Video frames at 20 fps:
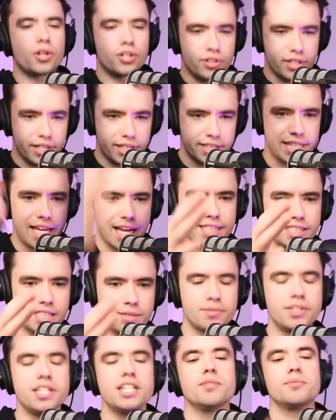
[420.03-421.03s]
to do the exact same
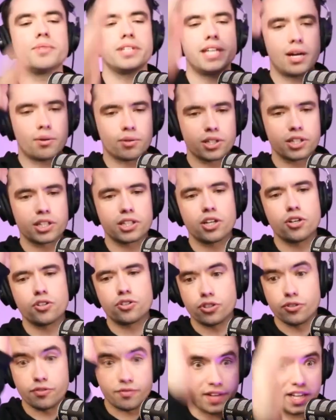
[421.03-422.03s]
thing, but now we're going to go
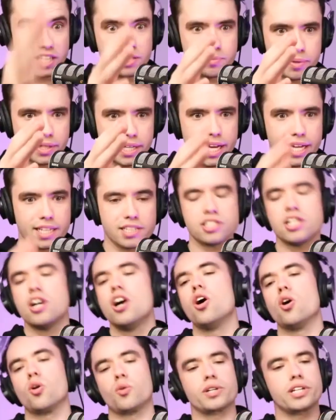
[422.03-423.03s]
to Facebook ads,
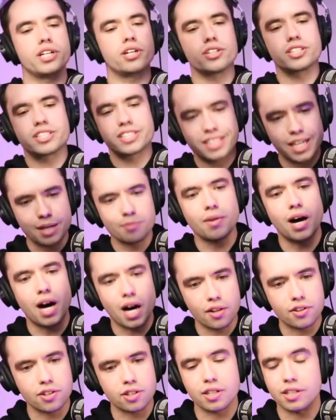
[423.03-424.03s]
or we're going to go to some
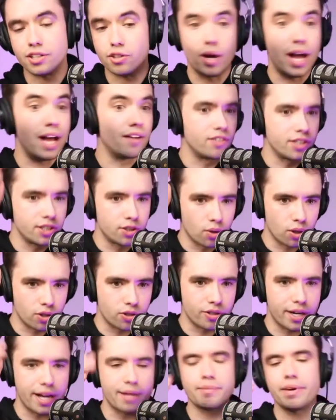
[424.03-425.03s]
other, every door
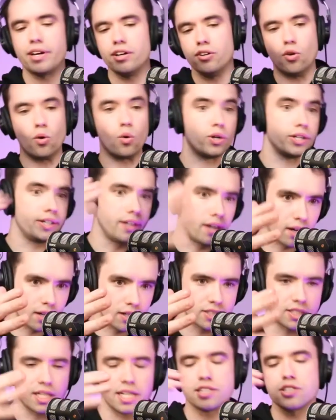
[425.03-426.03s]
direct mail or yard
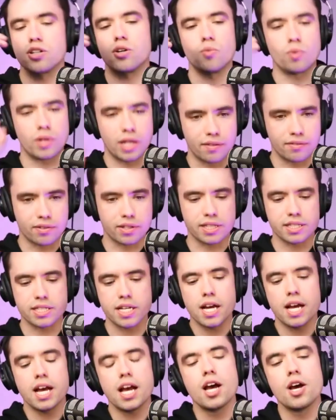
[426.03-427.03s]
signs, whatever it is.
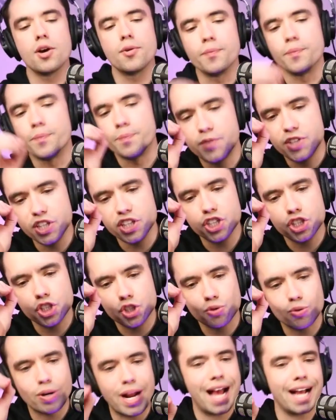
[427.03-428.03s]
Just
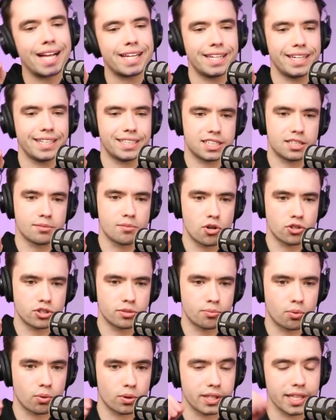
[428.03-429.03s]
tracking, it's the most
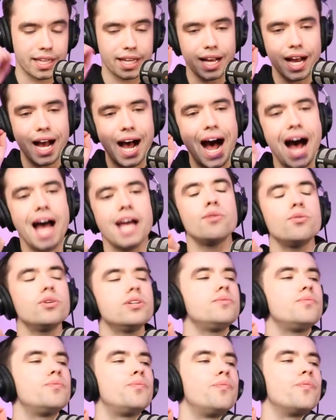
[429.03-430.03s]
important thing. I
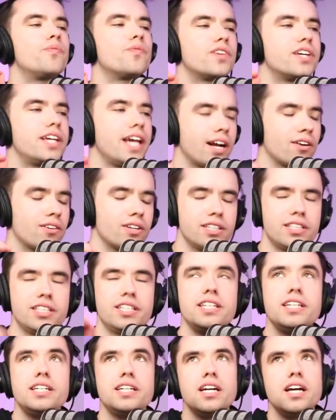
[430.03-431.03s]
would
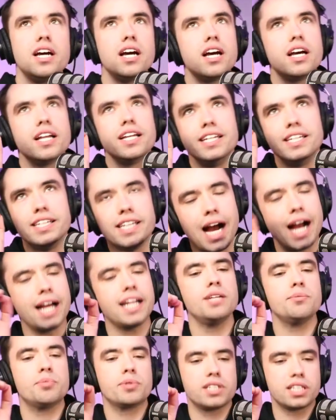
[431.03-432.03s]
guarantee
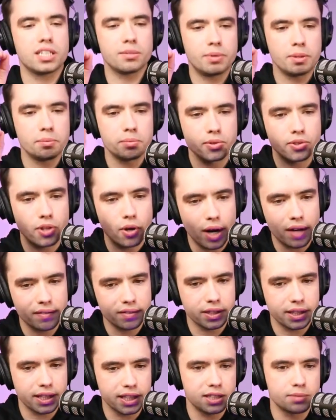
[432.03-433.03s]
90% of people don't have a
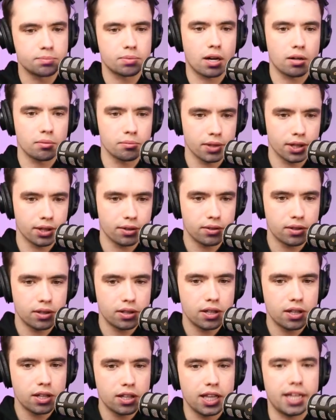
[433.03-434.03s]
leads problem though.
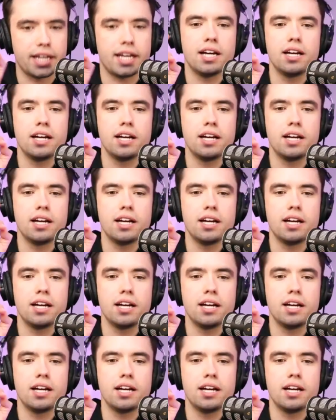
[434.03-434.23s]
Like